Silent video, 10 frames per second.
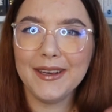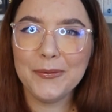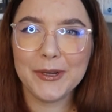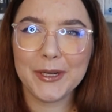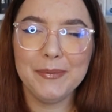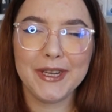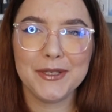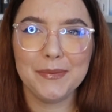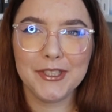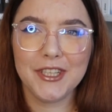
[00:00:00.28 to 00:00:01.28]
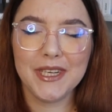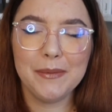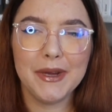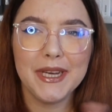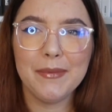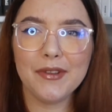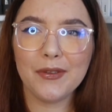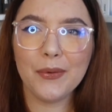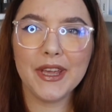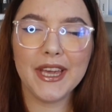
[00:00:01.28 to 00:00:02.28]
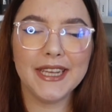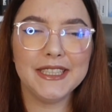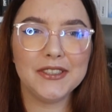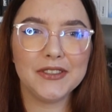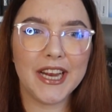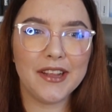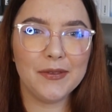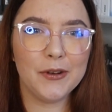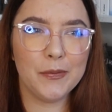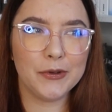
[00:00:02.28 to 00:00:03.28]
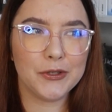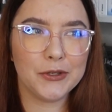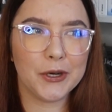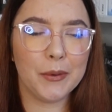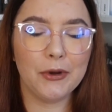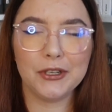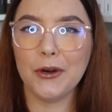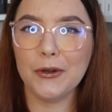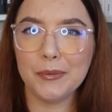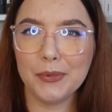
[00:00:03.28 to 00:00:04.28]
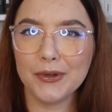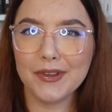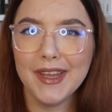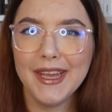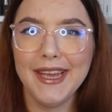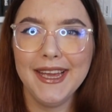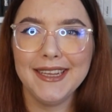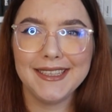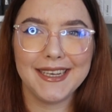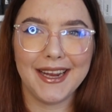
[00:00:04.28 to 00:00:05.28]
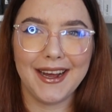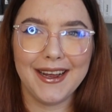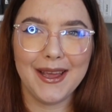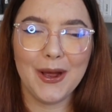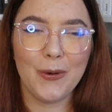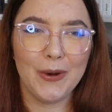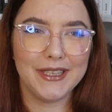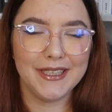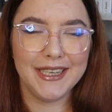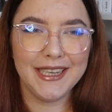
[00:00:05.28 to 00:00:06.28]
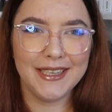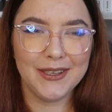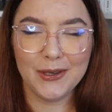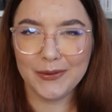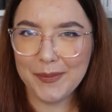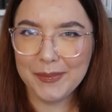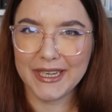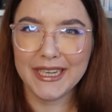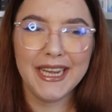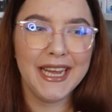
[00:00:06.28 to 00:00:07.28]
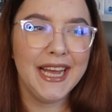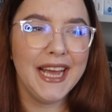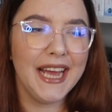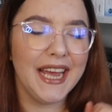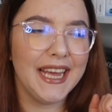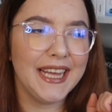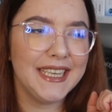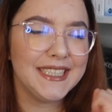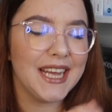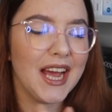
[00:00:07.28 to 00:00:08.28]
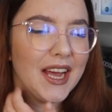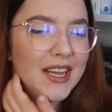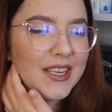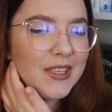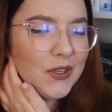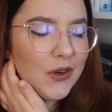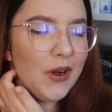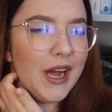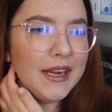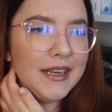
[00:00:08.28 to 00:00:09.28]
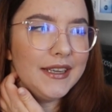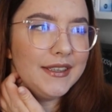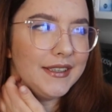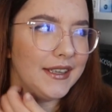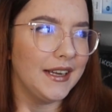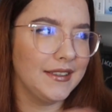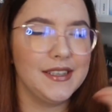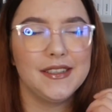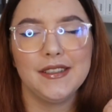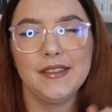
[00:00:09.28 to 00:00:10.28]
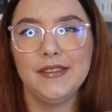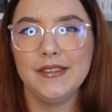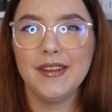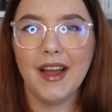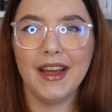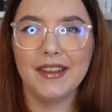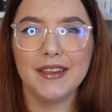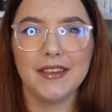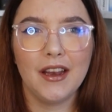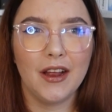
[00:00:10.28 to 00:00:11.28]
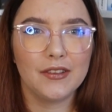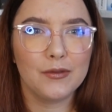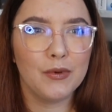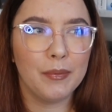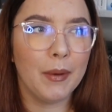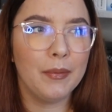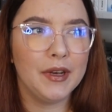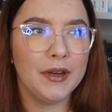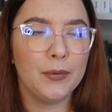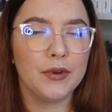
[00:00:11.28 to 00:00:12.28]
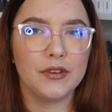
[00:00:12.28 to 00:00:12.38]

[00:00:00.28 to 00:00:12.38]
and welcome back to my channel. My name is Zoe, and in today's video I want to talk about all the books that I read in November. And you know, I said in, I think the last wrap-up video